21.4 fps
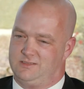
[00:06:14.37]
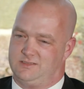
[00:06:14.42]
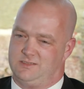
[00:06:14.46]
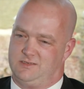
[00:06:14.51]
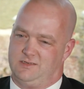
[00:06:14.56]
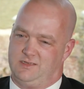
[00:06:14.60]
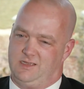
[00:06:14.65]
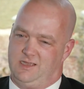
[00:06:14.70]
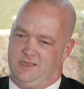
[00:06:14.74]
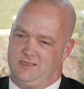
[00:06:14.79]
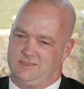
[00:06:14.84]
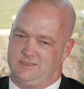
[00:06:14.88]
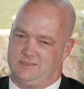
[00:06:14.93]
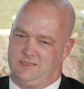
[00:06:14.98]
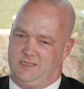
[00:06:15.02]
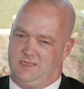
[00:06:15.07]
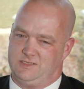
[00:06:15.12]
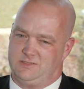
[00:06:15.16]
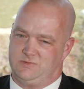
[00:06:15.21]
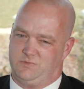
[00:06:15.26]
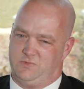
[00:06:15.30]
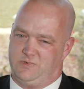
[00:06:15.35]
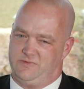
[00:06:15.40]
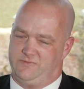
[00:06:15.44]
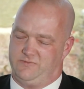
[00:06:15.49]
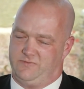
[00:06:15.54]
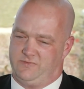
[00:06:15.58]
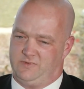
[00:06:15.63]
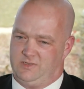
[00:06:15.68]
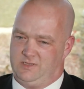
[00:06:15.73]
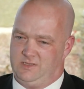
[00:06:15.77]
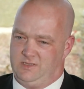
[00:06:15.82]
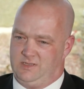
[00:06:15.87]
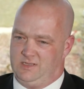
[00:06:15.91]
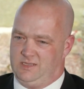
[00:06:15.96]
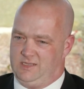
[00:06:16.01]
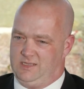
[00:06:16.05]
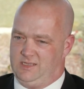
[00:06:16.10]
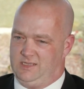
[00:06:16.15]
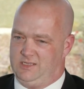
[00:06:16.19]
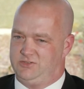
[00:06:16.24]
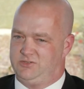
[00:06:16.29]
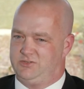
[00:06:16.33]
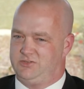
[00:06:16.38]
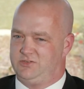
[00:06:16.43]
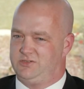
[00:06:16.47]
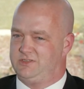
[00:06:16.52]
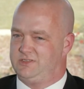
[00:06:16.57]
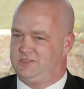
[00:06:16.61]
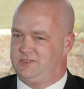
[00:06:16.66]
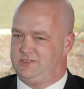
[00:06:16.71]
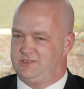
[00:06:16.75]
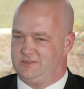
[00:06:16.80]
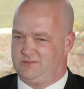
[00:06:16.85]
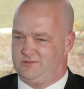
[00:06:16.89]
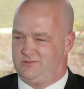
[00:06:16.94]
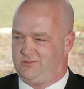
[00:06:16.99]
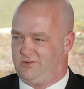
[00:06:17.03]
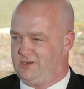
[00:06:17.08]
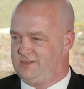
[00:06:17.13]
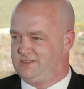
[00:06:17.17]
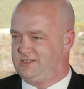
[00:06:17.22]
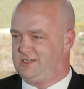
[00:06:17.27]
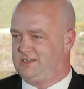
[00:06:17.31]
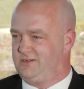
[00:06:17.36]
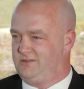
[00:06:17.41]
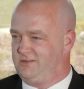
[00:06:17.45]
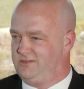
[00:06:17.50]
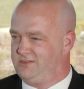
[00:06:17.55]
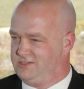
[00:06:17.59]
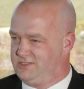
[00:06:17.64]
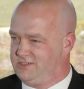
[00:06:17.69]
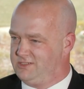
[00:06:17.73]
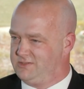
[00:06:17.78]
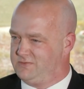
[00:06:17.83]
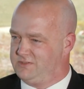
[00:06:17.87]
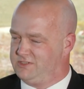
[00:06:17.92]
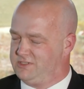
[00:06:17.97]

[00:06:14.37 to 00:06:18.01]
So as we've introduced these great technologies,